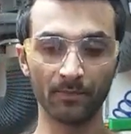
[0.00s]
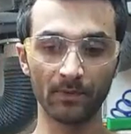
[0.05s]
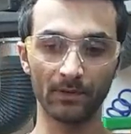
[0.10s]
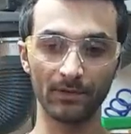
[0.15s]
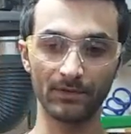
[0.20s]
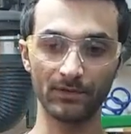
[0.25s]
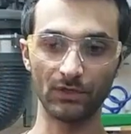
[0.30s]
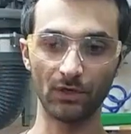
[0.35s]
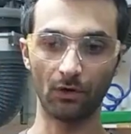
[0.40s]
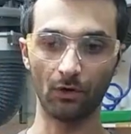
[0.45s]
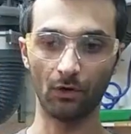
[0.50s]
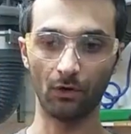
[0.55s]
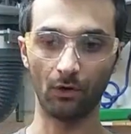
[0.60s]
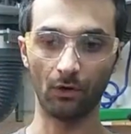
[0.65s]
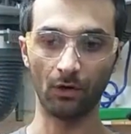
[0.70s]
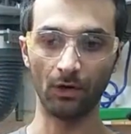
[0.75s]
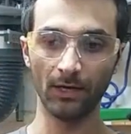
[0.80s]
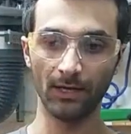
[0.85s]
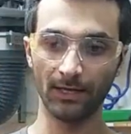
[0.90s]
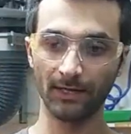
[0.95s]

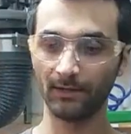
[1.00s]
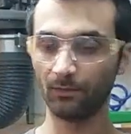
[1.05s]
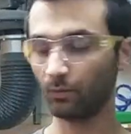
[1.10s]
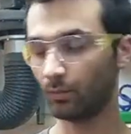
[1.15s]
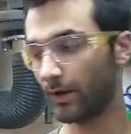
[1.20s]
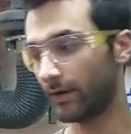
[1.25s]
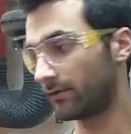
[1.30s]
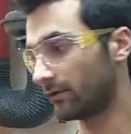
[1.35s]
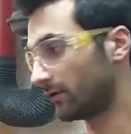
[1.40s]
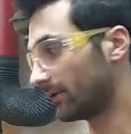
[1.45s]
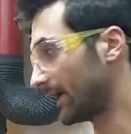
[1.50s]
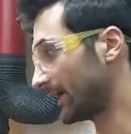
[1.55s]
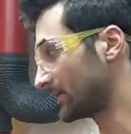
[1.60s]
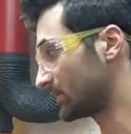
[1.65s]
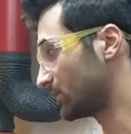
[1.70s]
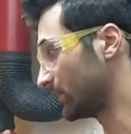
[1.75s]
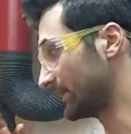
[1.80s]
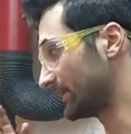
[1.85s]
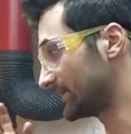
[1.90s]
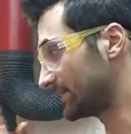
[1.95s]
So whether
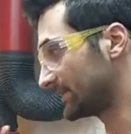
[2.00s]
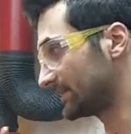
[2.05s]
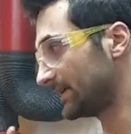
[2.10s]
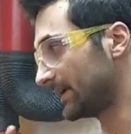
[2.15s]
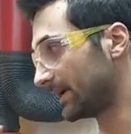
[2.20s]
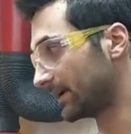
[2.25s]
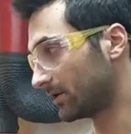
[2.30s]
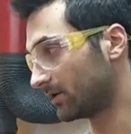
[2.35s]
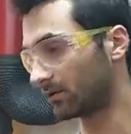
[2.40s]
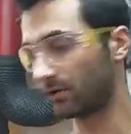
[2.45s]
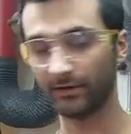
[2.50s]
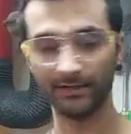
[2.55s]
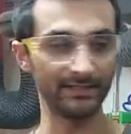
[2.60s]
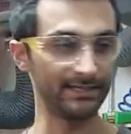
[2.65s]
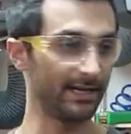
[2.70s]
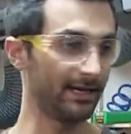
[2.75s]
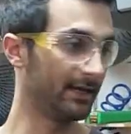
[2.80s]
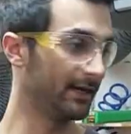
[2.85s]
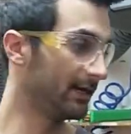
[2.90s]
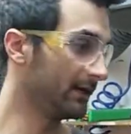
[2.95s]
that's with stick or
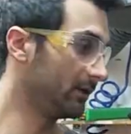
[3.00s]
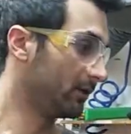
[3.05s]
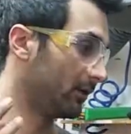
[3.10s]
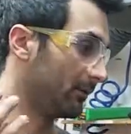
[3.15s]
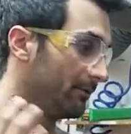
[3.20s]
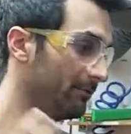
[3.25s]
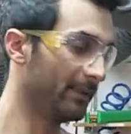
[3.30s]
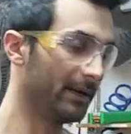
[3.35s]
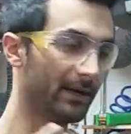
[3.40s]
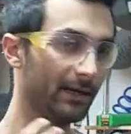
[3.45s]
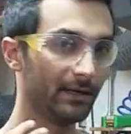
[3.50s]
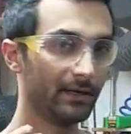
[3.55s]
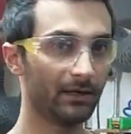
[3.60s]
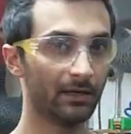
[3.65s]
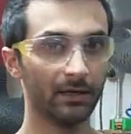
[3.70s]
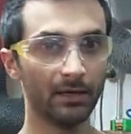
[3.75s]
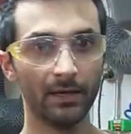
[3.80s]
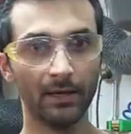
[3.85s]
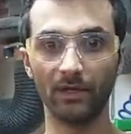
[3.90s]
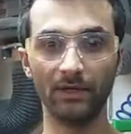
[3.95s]
TIG or MIG,
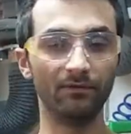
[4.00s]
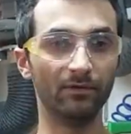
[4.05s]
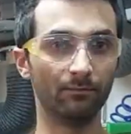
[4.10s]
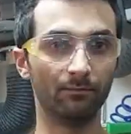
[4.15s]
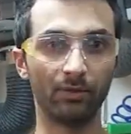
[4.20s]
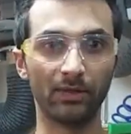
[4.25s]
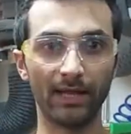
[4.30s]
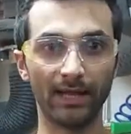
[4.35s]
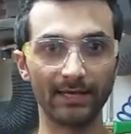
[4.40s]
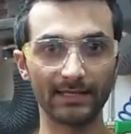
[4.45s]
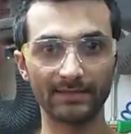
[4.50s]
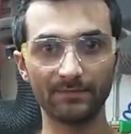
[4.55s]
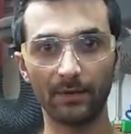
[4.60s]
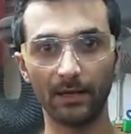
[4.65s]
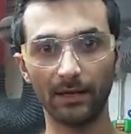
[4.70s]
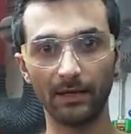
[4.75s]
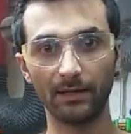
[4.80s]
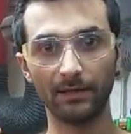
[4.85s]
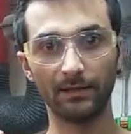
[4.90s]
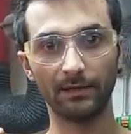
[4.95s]
even
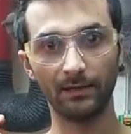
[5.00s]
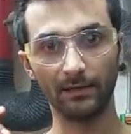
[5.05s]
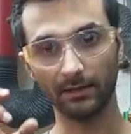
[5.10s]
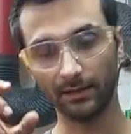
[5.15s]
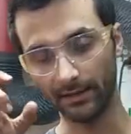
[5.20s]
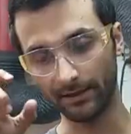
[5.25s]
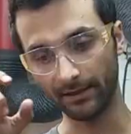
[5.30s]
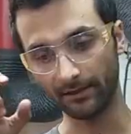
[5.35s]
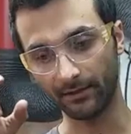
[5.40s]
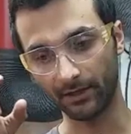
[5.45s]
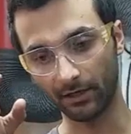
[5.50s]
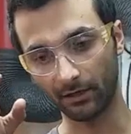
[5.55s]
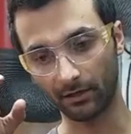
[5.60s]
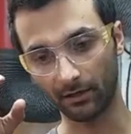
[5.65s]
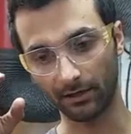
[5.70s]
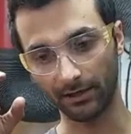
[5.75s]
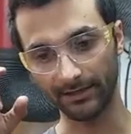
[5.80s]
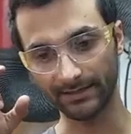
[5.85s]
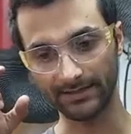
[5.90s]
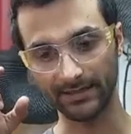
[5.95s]
plasma,
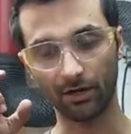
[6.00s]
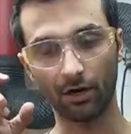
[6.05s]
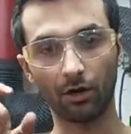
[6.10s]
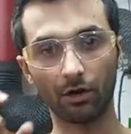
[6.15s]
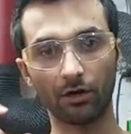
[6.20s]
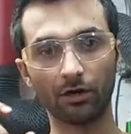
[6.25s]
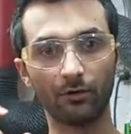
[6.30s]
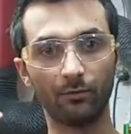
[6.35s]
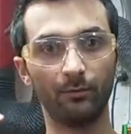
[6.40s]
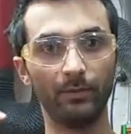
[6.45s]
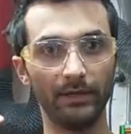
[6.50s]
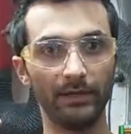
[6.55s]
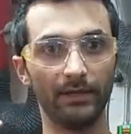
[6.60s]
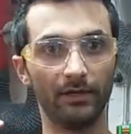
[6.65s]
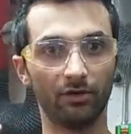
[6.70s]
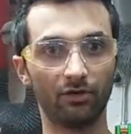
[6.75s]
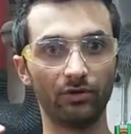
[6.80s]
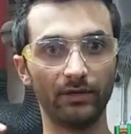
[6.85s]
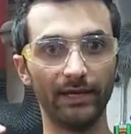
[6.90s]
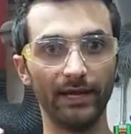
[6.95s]
there is an arc
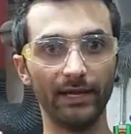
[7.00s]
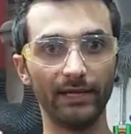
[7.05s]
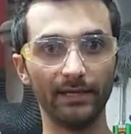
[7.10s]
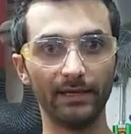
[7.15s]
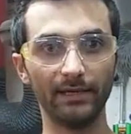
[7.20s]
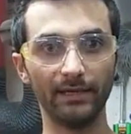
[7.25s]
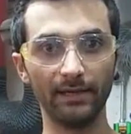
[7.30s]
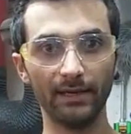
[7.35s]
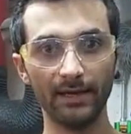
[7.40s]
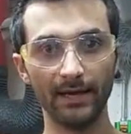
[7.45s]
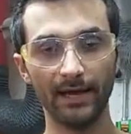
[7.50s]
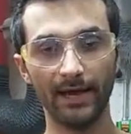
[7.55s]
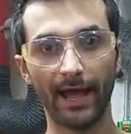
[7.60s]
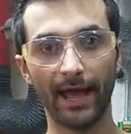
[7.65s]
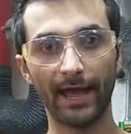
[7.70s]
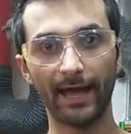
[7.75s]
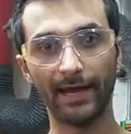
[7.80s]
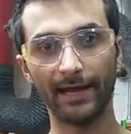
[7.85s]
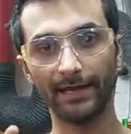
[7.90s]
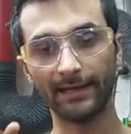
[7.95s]
being created
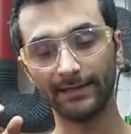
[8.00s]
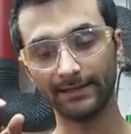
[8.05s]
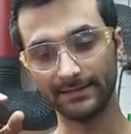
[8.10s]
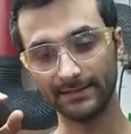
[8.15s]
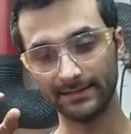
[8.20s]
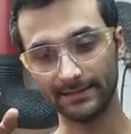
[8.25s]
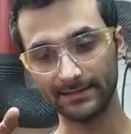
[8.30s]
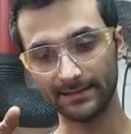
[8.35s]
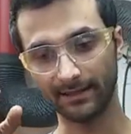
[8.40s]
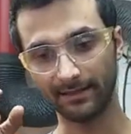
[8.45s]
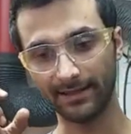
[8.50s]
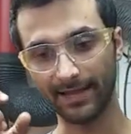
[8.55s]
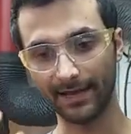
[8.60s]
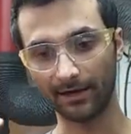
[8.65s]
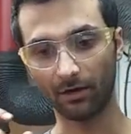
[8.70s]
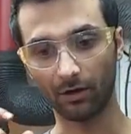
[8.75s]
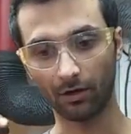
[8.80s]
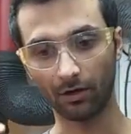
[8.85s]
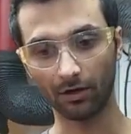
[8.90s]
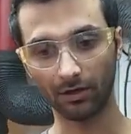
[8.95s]
and
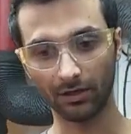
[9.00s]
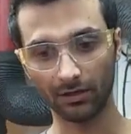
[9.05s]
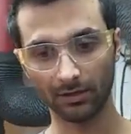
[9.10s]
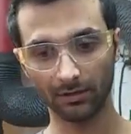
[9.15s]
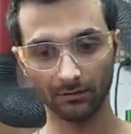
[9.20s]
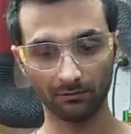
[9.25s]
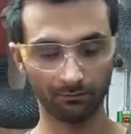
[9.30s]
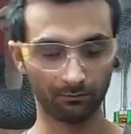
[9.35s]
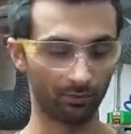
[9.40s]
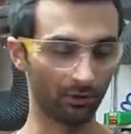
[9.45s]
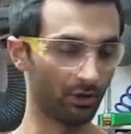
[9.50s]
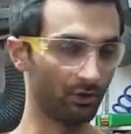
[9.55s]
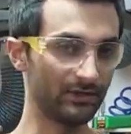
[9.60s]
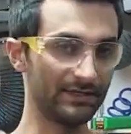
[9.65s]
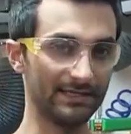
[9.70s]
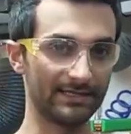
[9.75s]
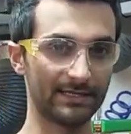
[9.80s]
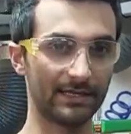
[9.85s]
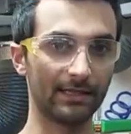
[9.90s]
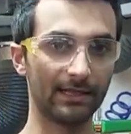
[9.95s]
that arc
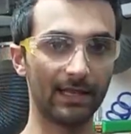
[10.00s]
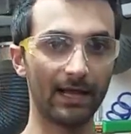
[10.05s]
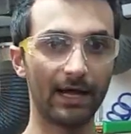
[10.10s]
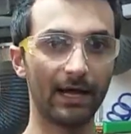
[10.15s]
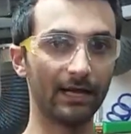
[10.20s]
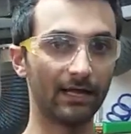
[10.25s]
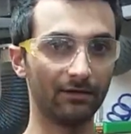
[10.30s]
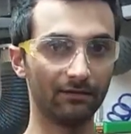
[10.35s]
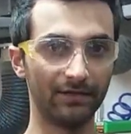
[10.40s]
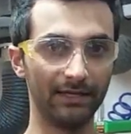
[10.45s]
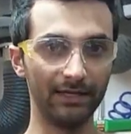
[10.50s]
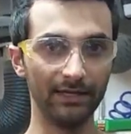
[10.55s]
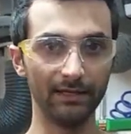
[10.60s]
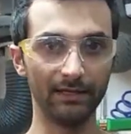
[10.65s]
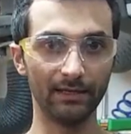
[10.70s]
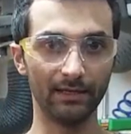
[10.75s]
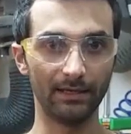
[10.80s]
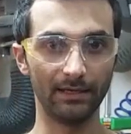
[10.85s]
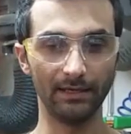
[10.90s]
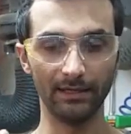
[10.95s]
produces a lot of heat
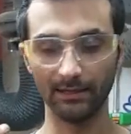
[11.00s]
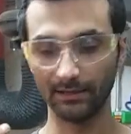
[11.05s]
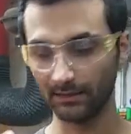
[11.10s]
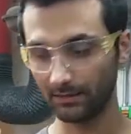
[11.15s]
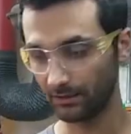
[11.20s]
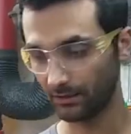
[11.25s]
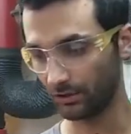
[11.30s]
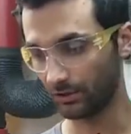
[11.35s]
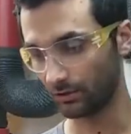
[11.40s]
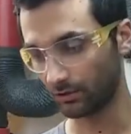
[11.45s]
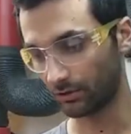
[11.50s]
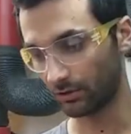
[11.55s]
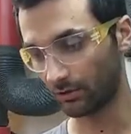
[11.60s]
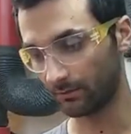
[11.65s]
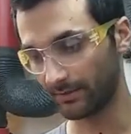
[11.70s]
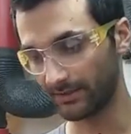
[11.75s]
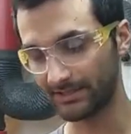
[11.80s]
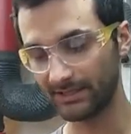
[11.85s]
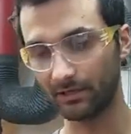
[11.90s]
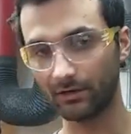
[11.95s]
in your
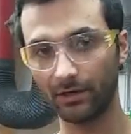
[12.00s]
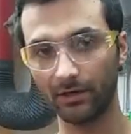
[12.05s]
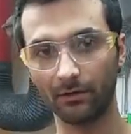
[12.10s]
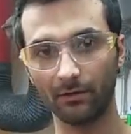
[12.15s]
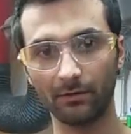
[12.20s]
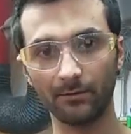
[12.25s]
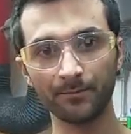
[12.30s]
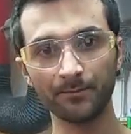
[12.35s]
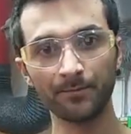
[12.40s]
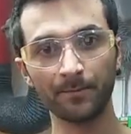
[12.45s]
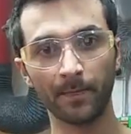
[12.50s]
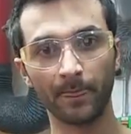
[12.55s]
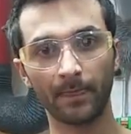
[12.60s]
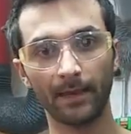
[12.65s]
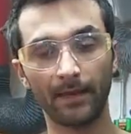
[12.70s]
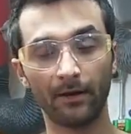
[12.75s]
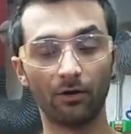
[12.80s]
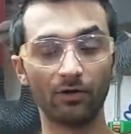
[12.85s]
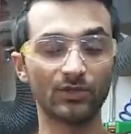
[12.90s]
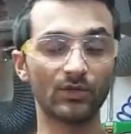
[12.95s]
material
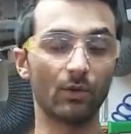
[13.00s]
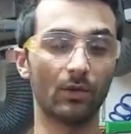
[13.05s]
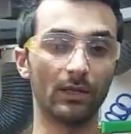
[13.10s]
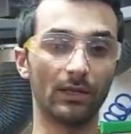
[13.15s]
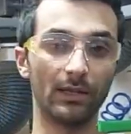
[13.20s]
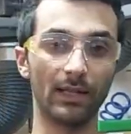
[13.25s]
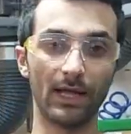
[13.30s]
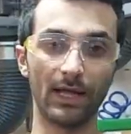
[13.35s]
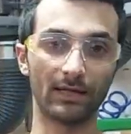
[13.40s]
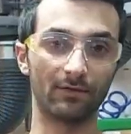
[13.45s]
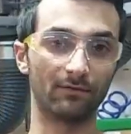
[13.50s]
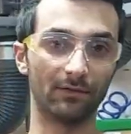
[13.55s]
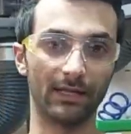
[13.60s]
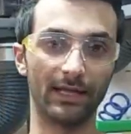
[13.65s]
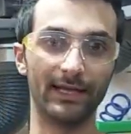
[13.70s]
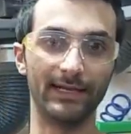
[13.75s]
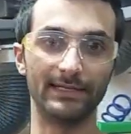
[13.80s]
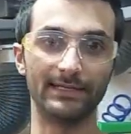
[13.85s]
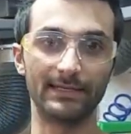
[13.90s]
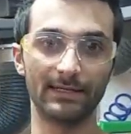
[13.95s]
and also a lot of
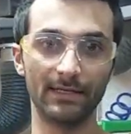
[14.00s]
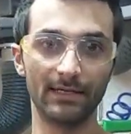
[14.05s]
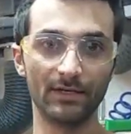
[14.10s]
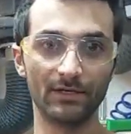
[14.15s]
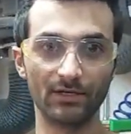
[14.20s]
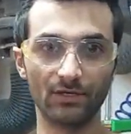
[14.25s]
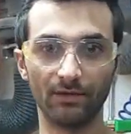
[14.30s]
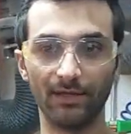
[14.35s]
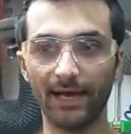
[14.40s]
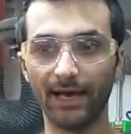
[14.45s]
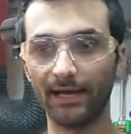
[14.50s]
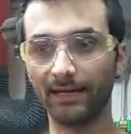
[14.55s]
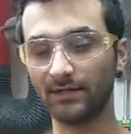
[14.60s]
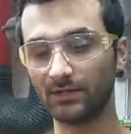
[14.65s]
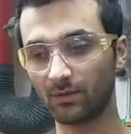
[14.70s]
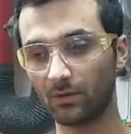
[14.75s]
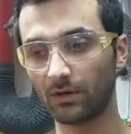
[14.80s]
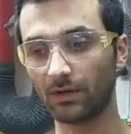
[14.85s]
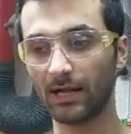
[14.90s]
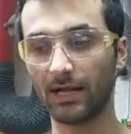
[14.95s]
light. So that
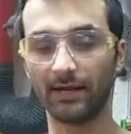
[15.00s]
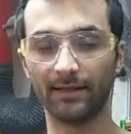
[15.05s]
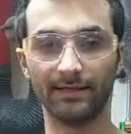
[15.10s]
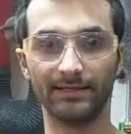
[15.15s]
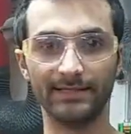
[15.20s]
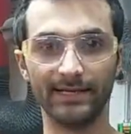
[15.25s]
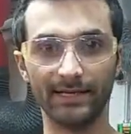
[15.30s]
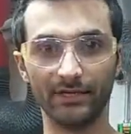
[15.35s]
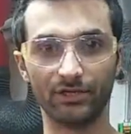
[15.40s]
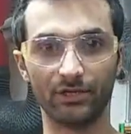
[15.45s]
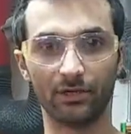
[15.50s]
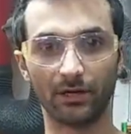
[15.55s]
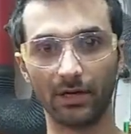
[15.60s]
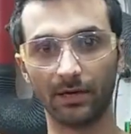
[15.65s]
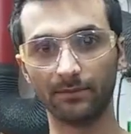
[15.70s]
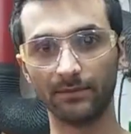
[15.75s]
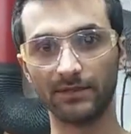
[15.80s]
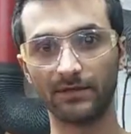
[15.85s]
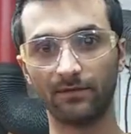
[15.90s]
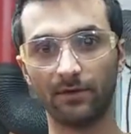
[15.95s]
is where a lot of the danger
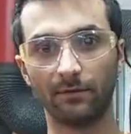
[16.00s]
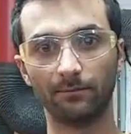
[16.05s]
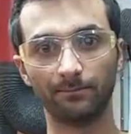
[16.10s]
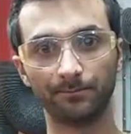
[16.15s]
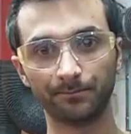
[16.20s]
comes from.